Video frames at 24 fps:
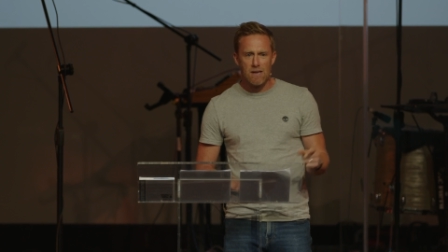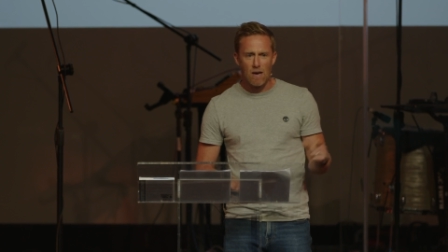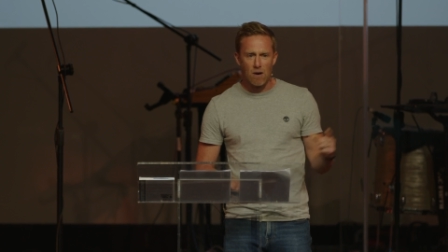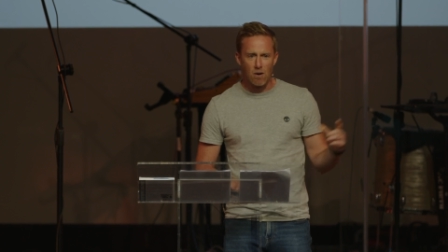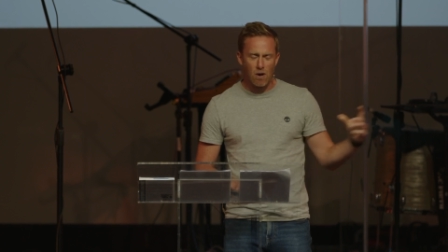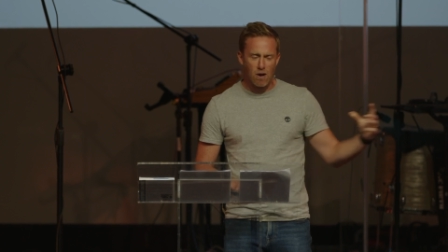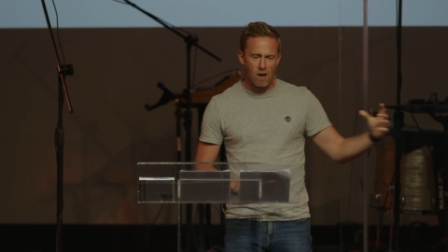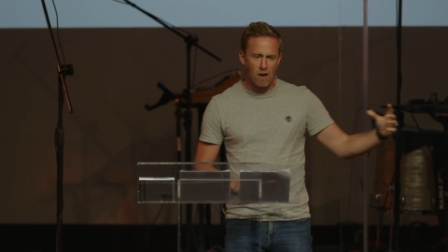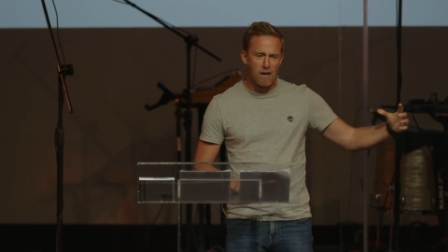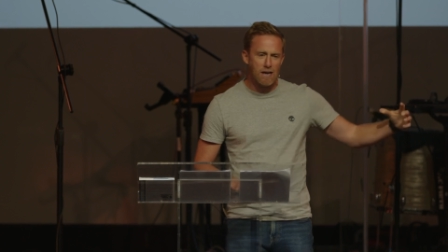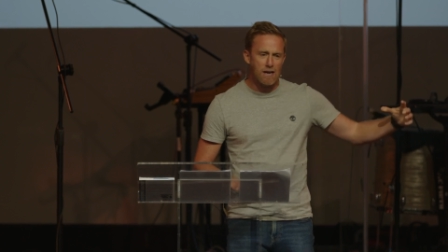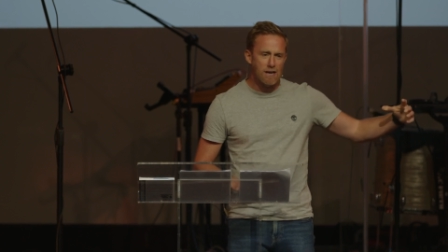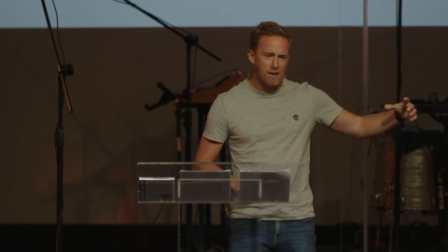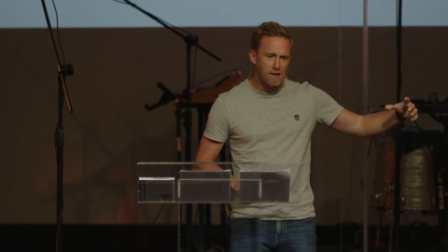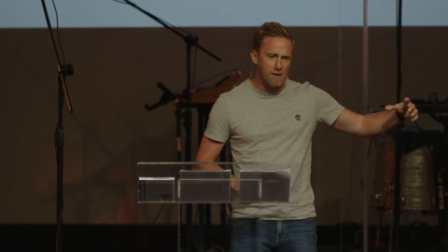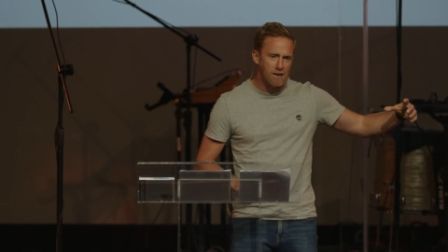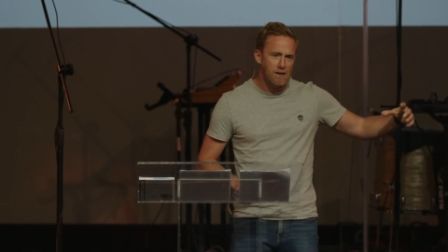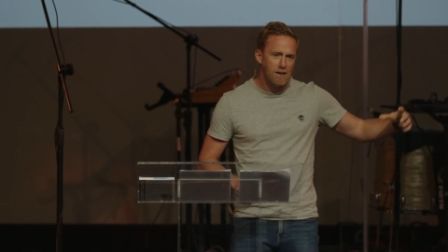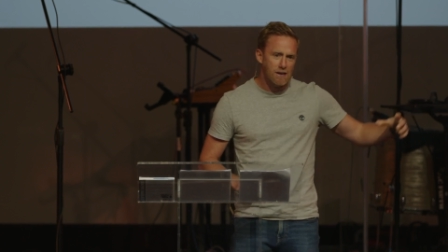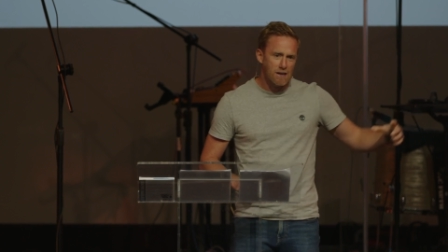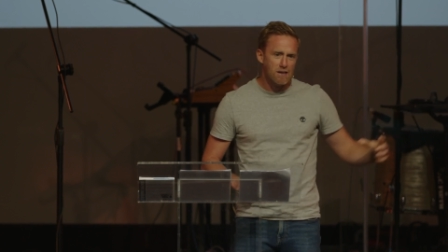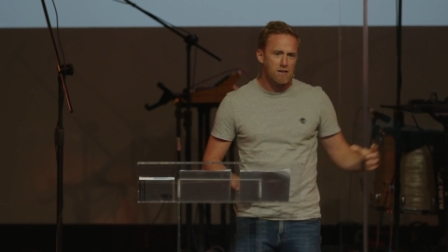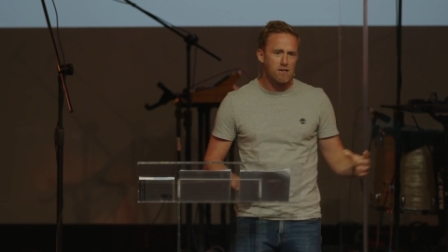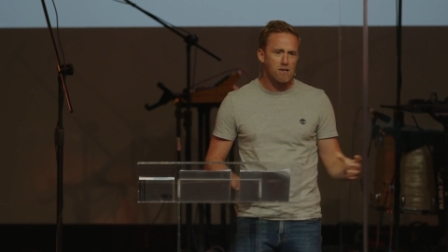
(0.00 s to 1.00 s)
Now, Clint
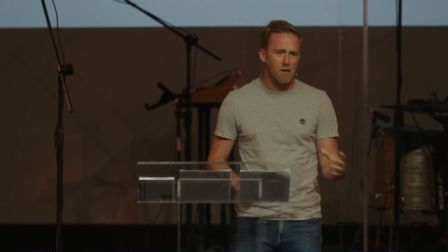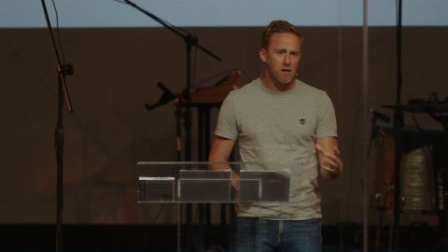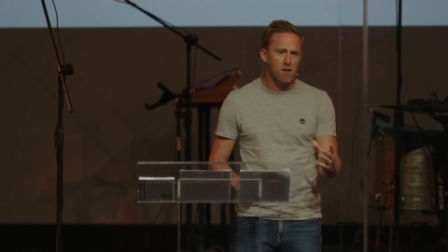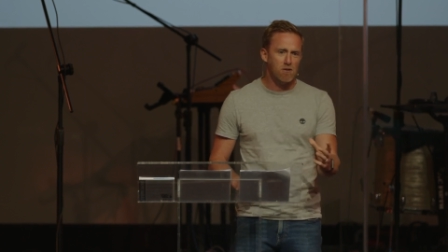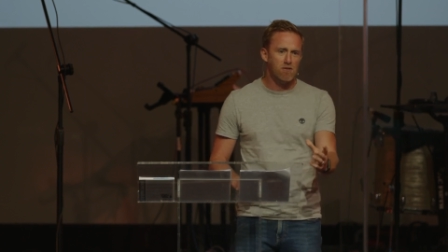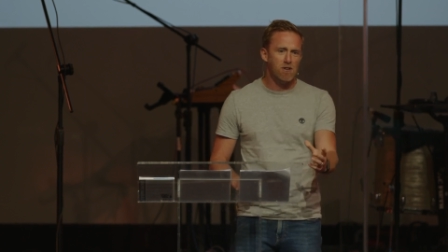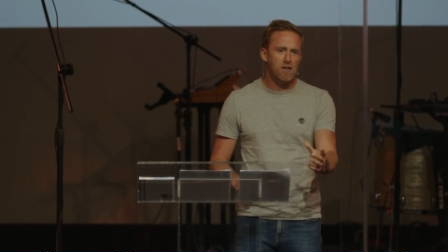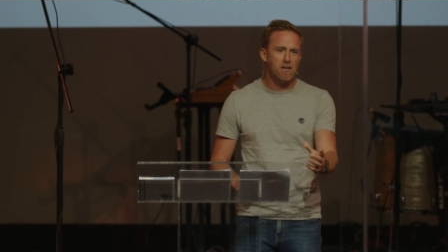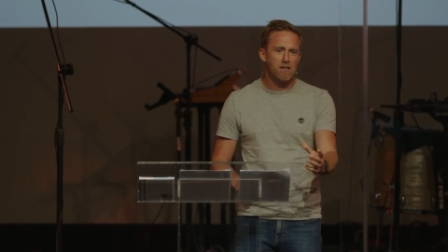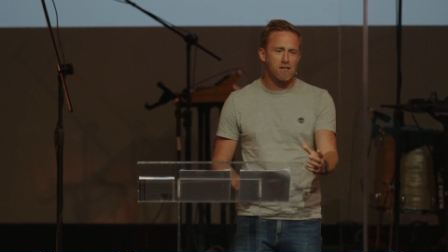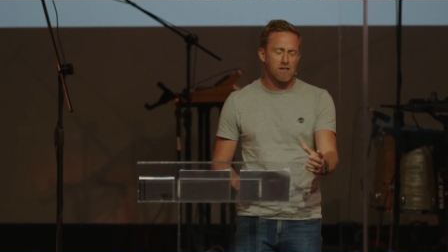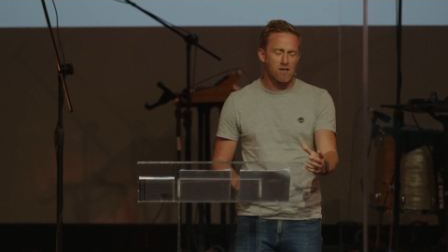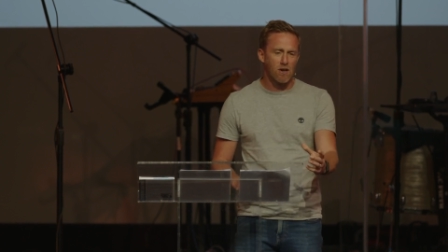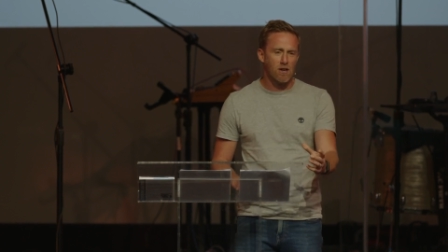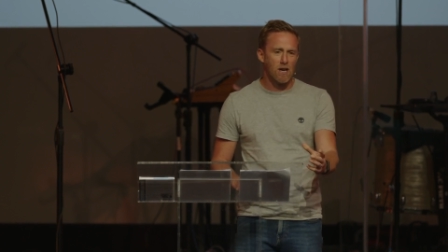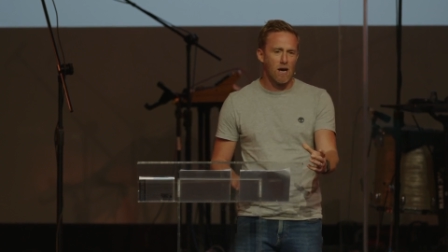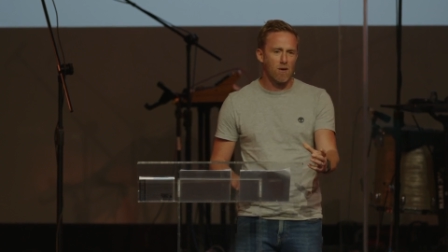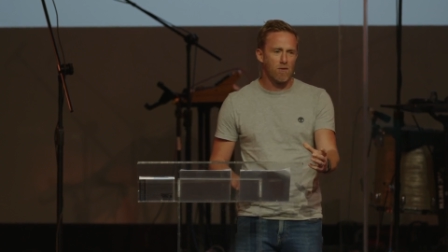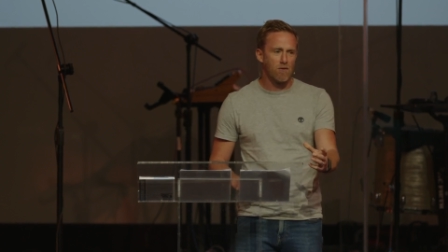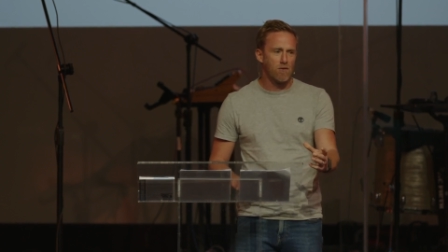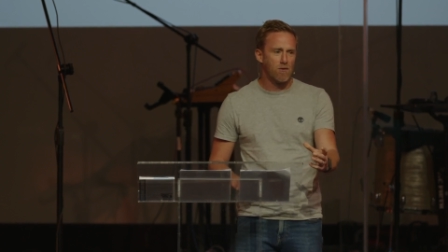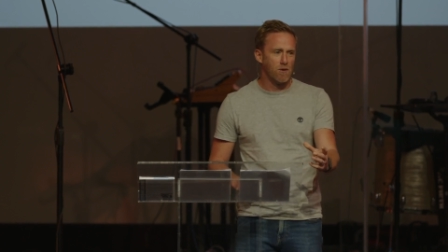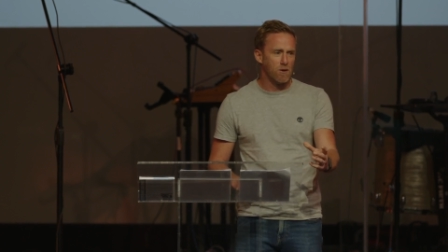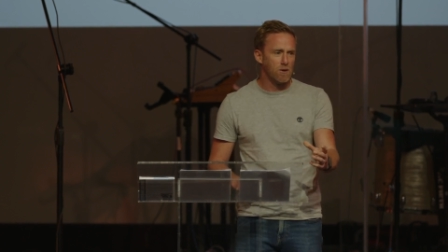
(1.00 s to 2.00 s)
is going to
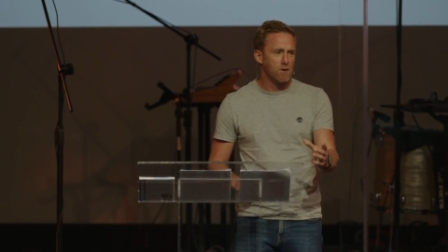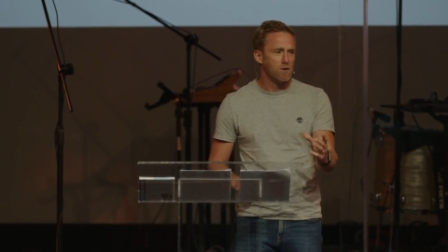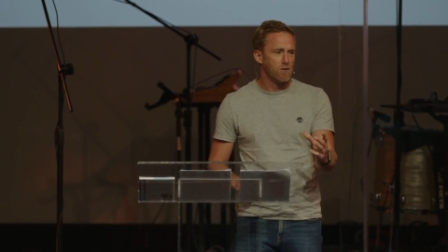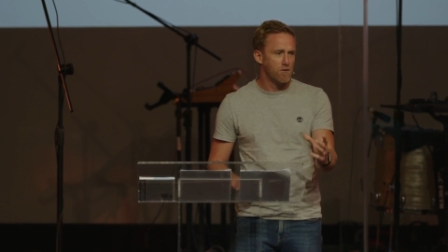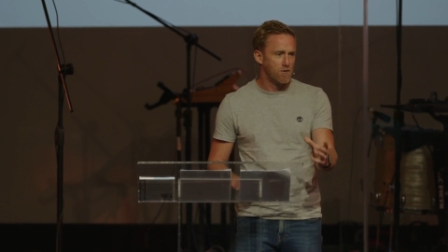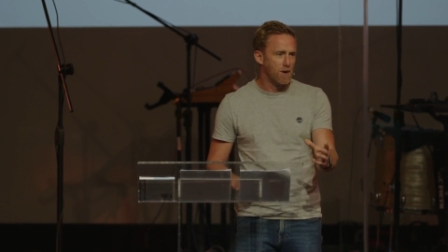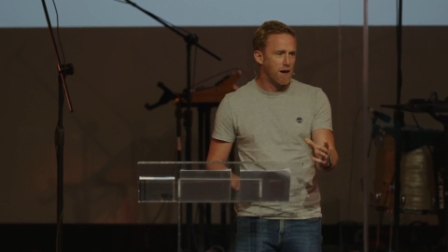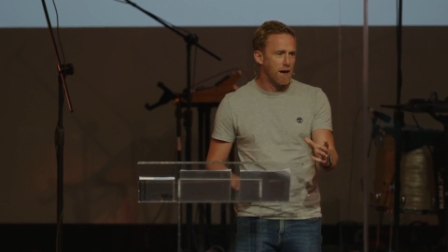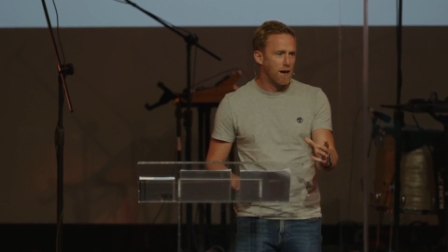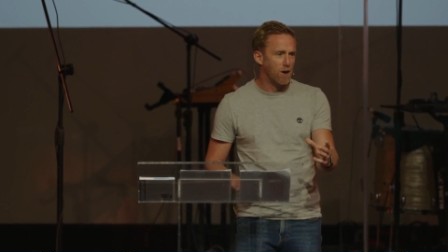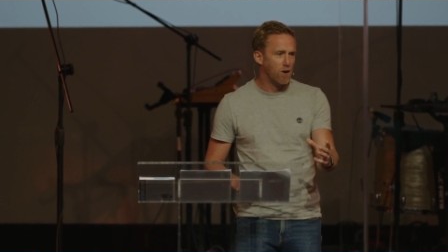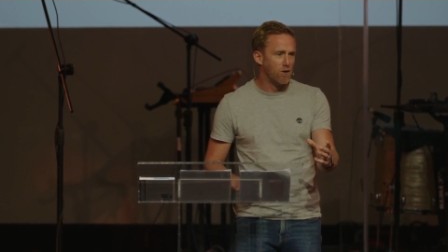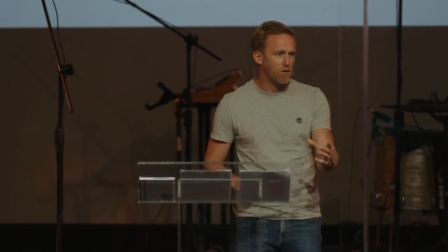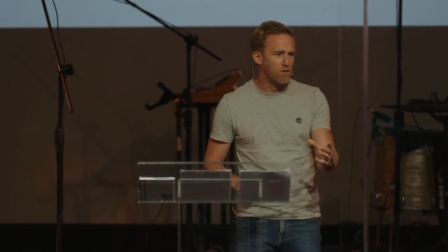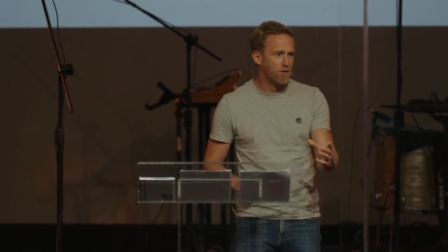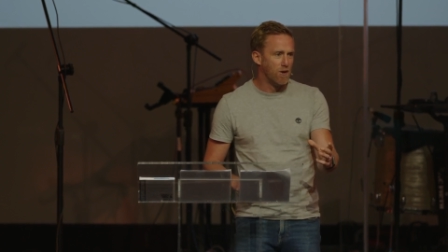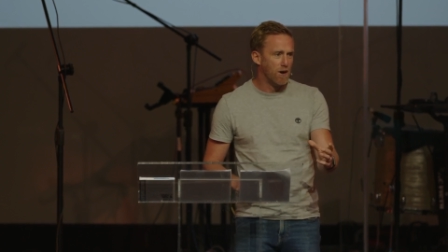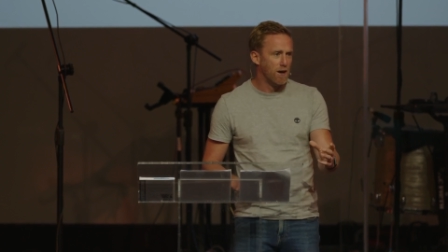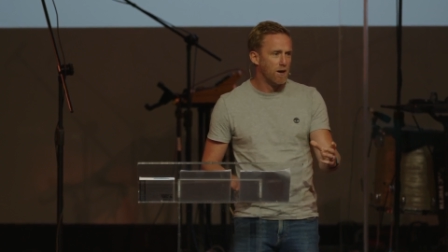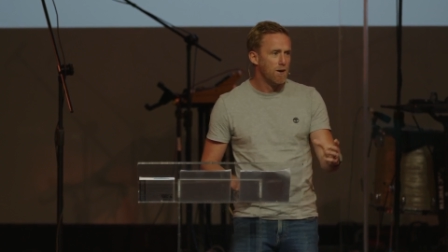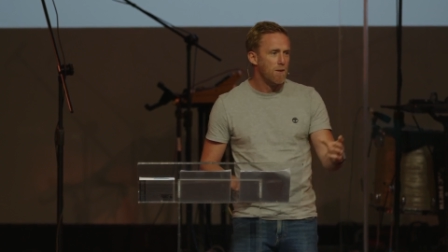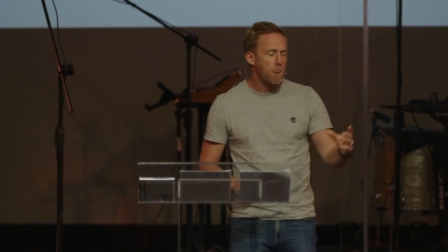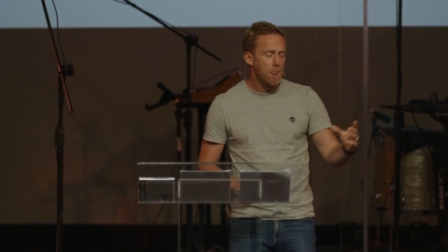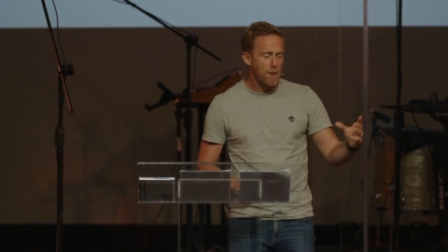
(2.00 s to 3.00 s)
re-sign up for, for
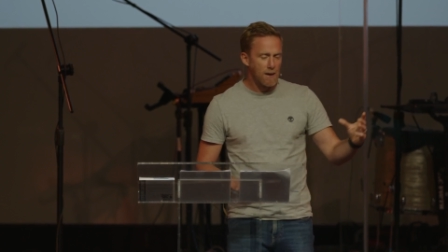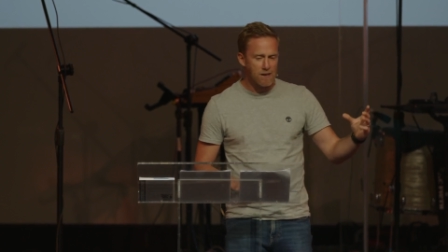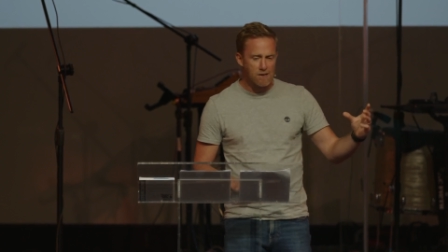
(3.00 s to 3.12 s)
Alpha,